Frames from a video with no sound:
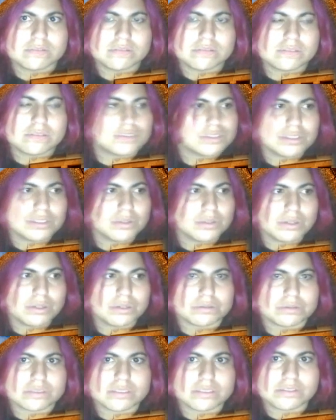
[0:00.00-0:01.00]
There's no
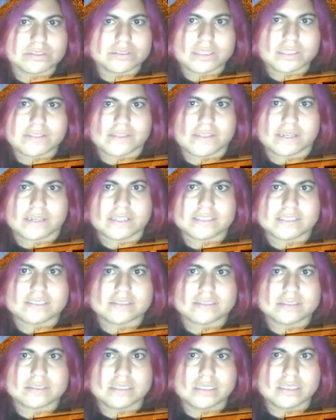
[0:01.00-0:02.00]
gold. And there's nothing.
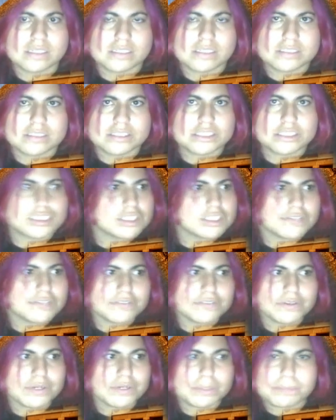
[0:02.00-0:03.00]
It's just
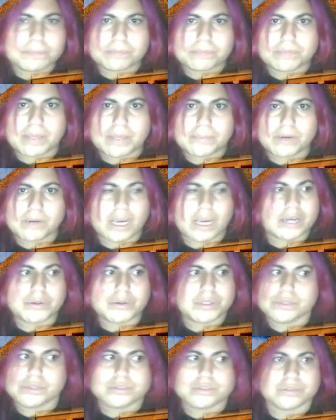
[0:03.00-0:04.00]
shuffling around paper
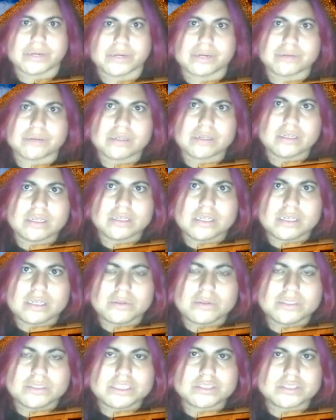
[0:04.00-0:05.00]
IOUs around,
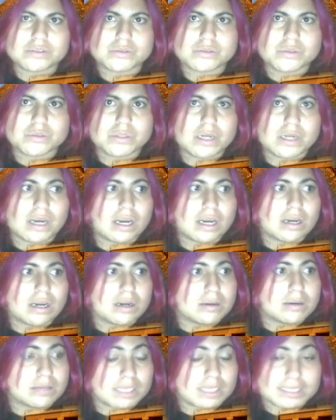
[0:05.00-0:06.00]
which is,
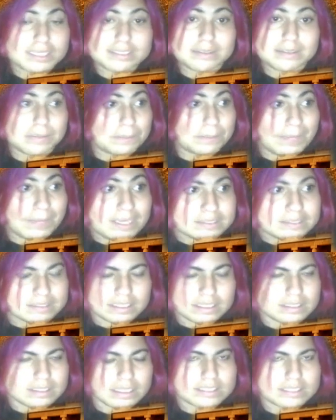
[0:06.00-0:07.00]
like I said,
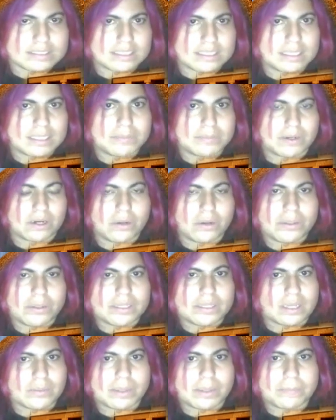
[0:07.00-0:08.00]
amazing that it's keep on going
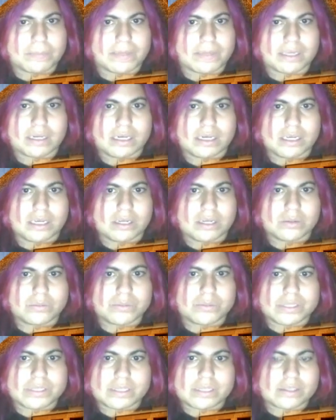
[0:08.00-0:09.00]
that way, but
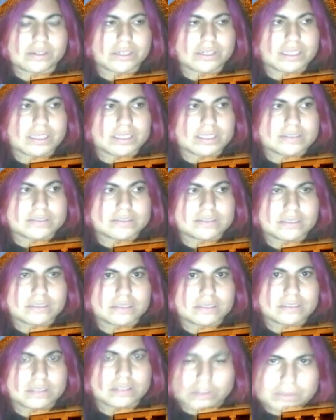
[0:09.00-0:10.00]
really there is
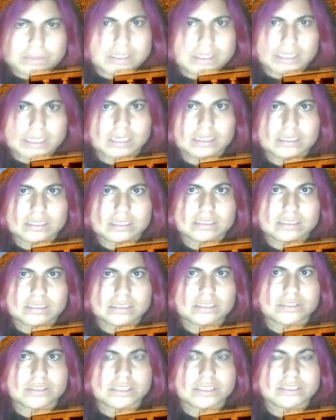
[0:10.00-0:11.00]
no money.
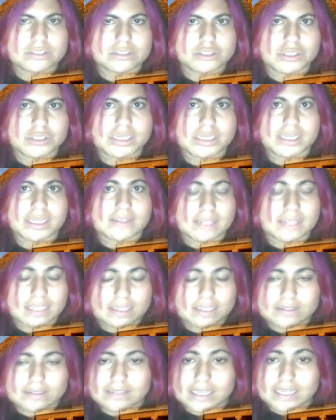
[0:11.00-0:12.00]
There is no trade. And
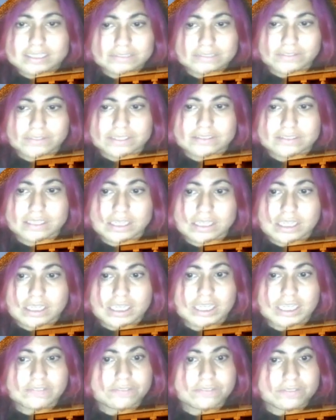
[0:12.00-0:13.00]
because of it,
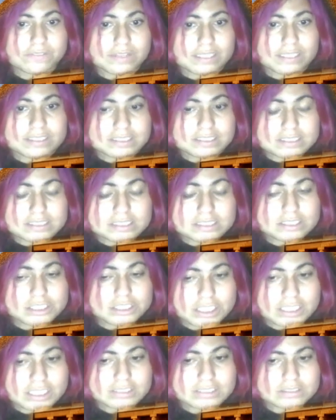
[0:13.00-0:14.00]
if this doesn't
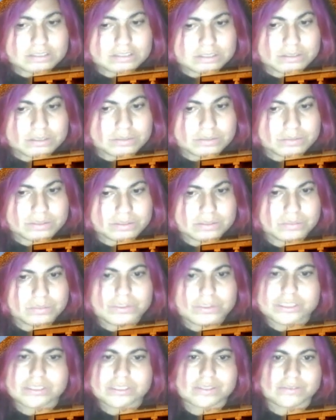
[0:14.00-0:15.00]
change soon,
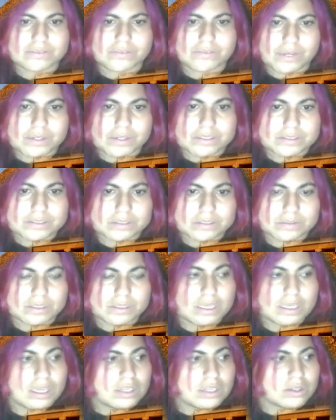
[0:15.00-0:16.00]
which is very soon,
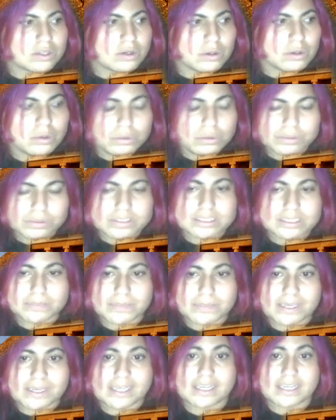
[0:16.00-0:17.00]
the whole is going
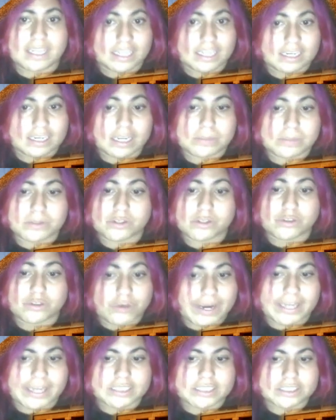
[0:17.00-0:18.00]
to be an economical
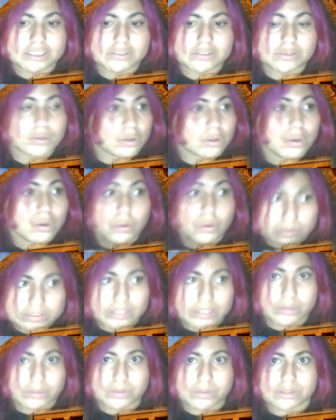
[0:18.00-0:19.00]
crash through the whole
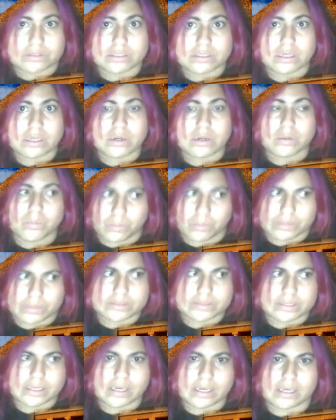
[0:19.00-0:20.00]
entire world
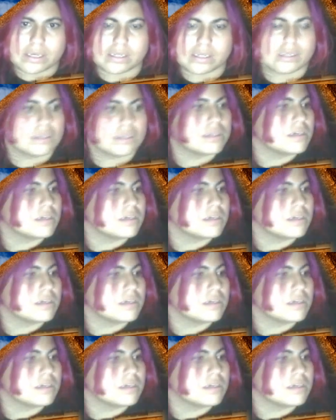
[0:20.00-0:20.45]
once again.